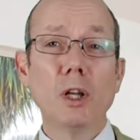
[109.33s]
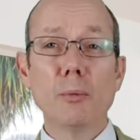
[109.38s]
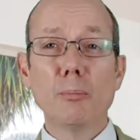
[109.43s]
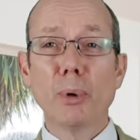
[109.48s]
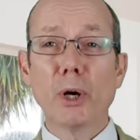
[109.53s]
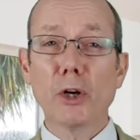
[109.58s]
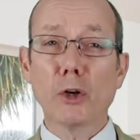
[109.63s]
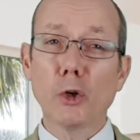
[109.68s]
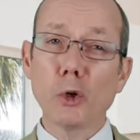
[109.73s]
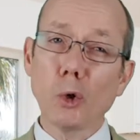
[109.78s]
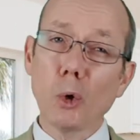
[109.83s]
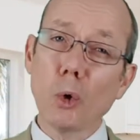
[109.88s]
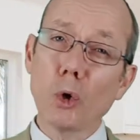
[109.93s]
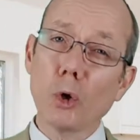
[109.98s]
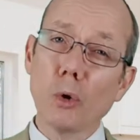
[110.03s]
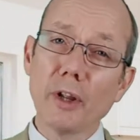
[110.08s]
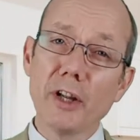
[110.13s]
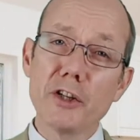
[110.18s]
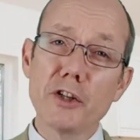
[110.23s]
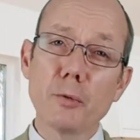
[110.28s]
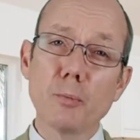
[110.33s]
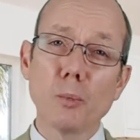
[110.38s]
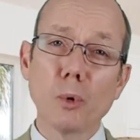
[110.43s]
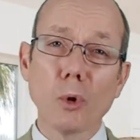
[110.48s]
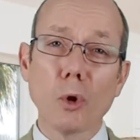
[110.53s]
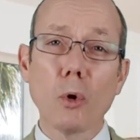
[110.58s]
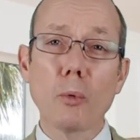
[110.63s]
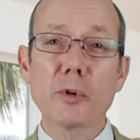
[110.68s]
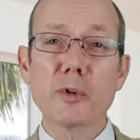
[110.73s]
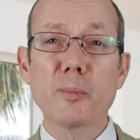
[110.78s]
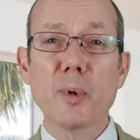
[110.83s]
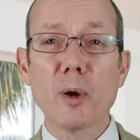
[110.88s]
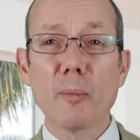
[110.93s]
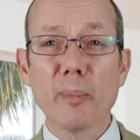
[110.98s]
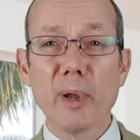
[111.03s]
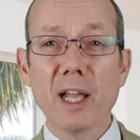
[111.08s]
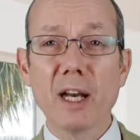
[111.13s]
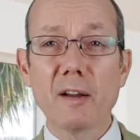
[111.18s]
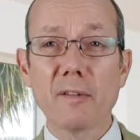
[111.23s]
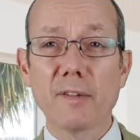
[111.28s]
but a good local agent will always be a
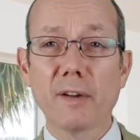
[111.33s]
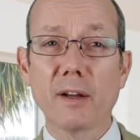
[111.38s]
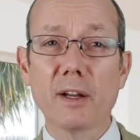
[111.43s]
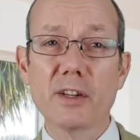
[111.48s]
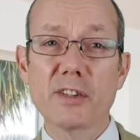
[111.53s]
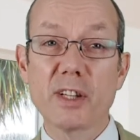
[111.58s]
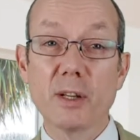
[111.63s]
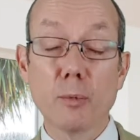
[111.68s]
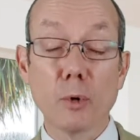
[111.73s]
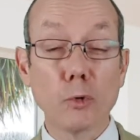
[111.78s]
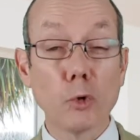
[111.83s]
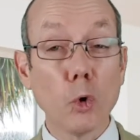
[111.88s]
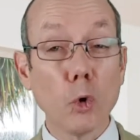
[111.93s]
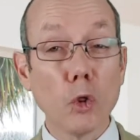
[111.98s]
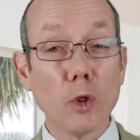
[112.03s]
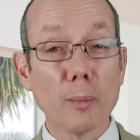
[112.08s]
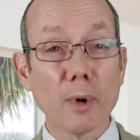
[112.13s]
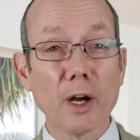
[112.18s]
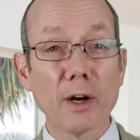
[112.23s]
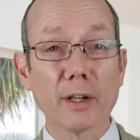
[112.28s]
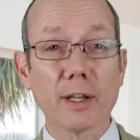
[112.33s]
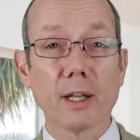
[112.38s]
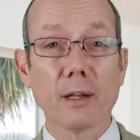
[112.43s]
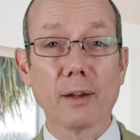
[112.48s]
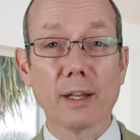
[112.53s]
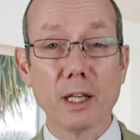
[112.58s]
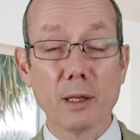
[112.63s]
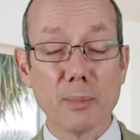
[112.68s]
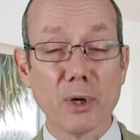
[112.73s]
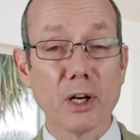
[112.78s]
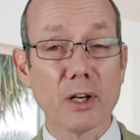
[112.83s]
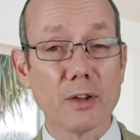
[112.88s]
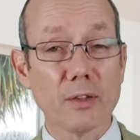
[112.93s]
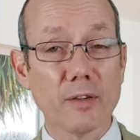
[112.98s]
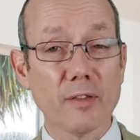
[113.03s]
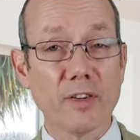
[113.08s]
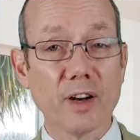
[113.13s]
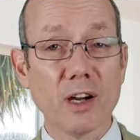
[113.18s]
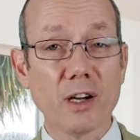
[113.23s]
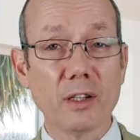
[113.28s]
benefit as they will know the market like the back of
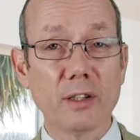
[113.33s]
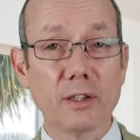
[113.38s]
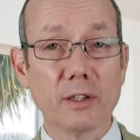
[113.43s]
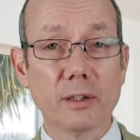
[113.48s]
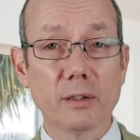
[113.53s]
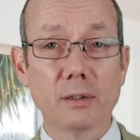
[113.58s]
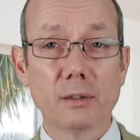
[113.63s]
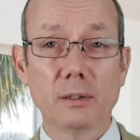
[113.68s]
their hand.